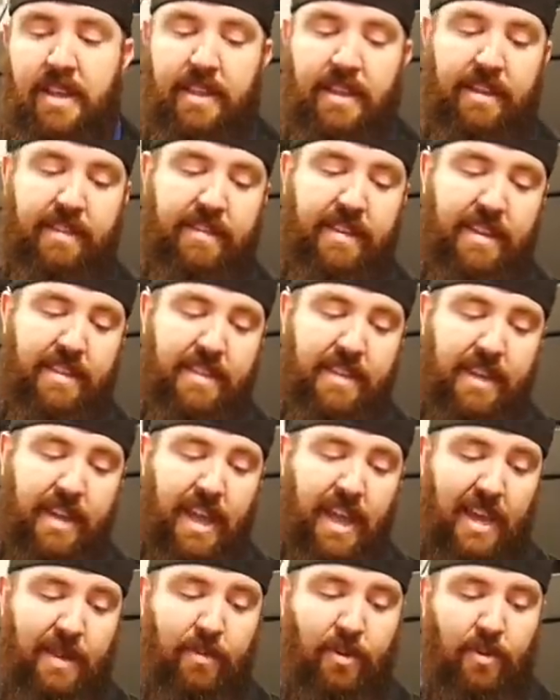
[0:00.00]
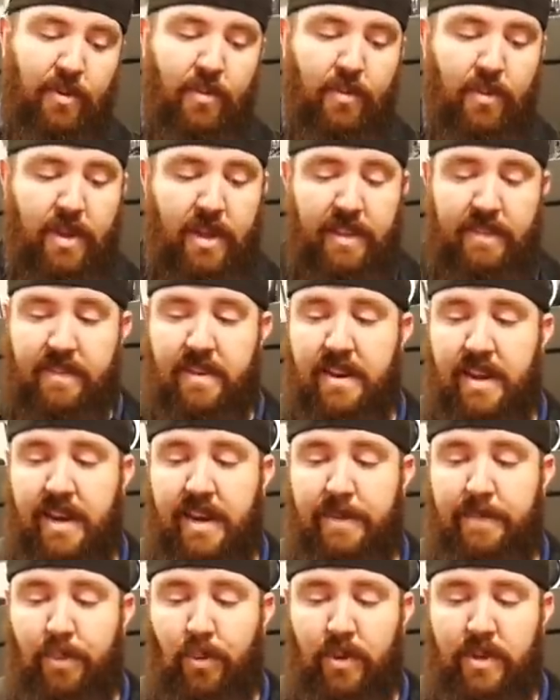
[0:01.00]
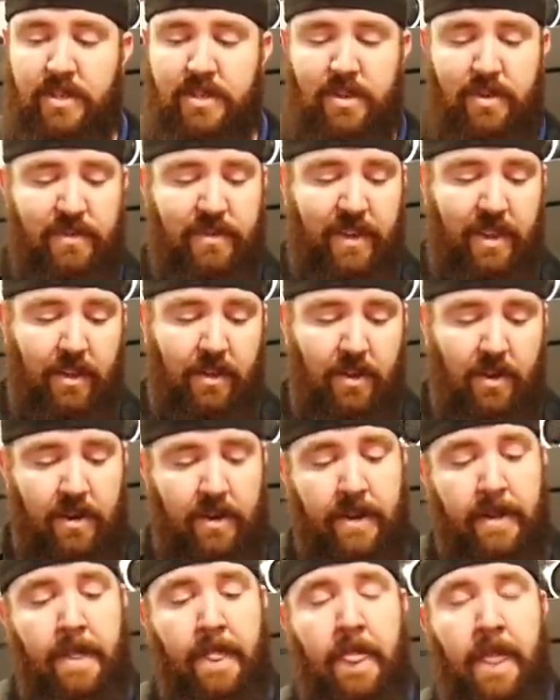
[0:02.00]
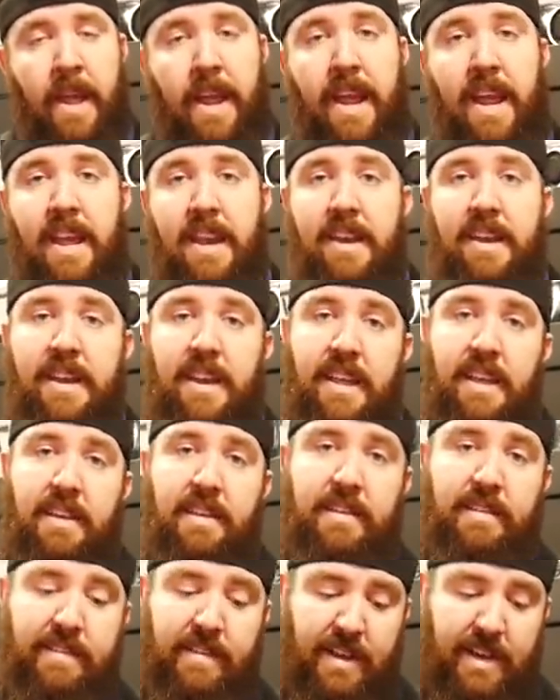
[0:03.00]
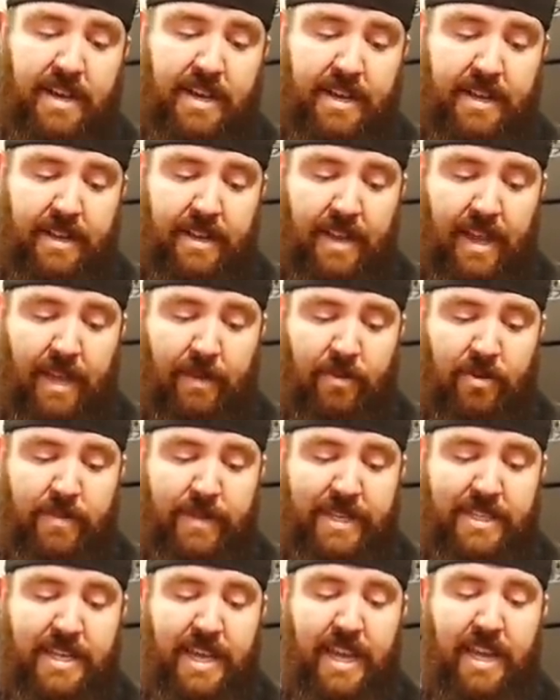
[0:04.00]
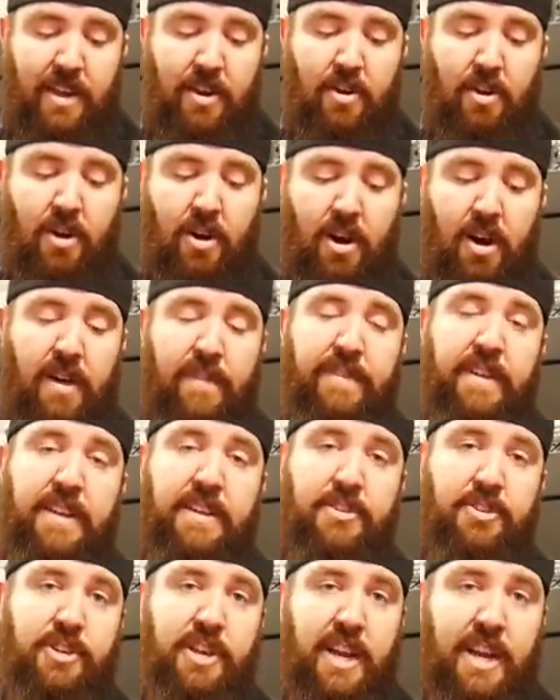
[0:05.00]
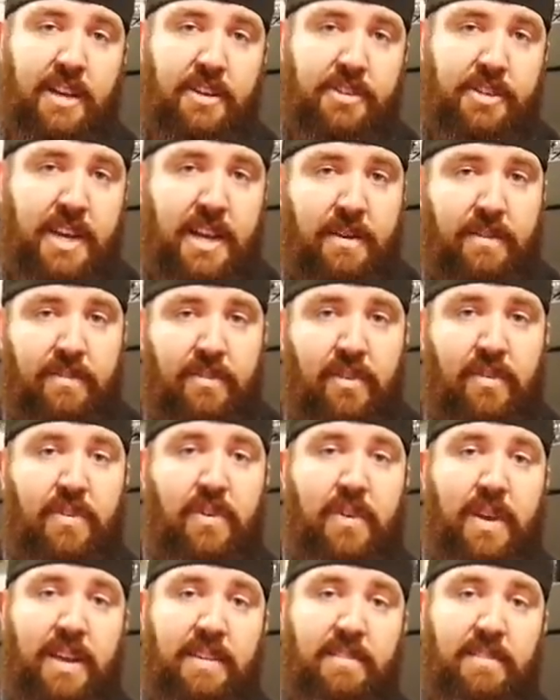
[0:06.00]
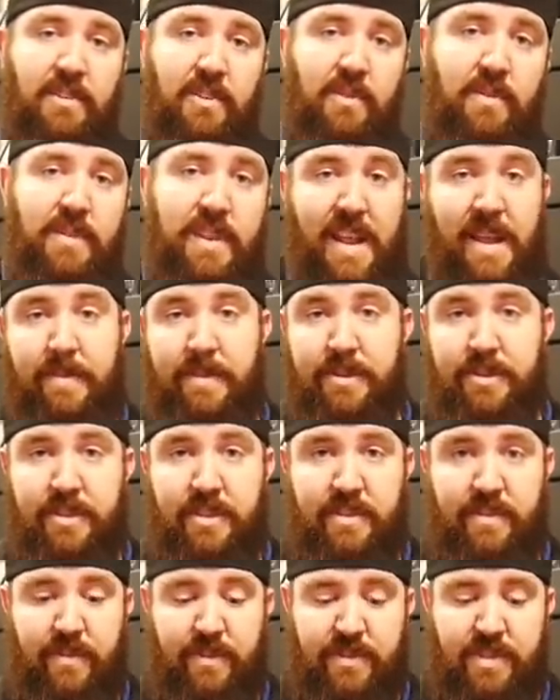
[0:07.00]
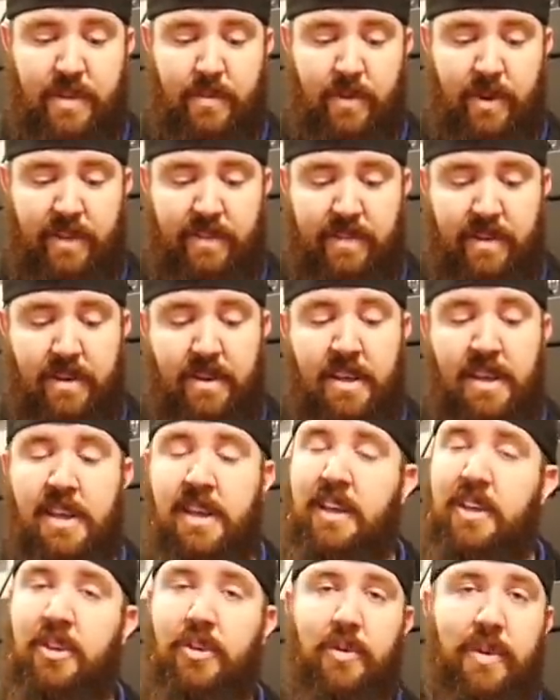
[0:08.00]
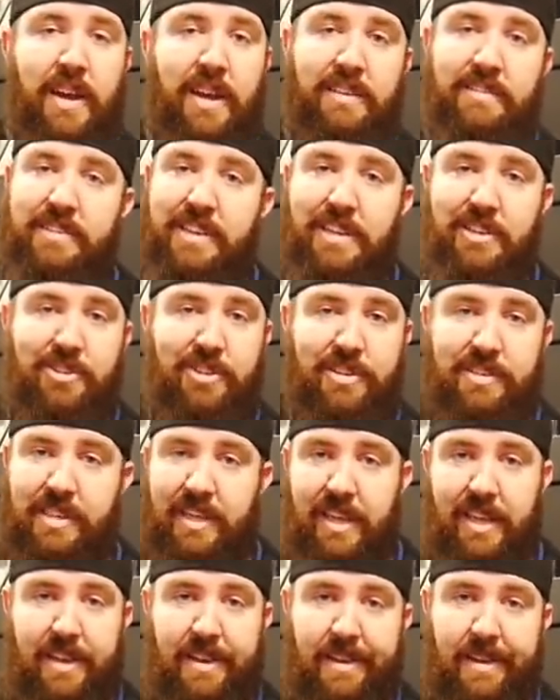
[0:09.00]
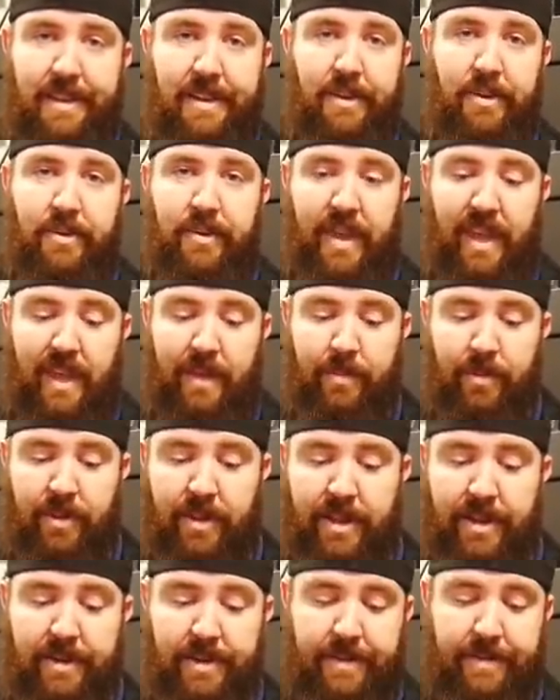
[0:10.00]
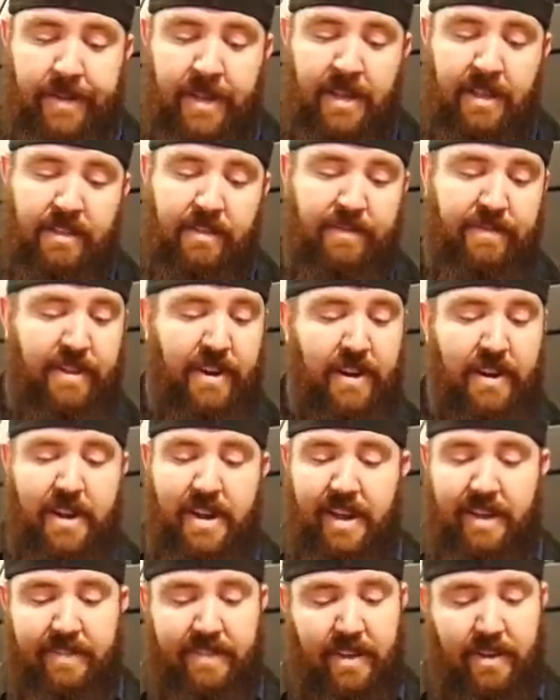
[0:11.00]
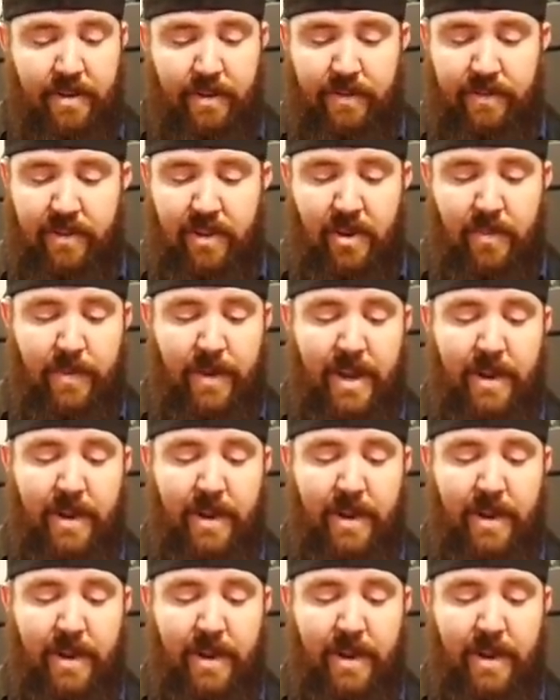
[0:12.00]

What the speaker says: Like I said, the cable, it's 9.2 feet long, and it is able to be taken off and changed out. So if you guys do damage this for some reason, you guys can just get a new cable end. It's a very nice endoscope.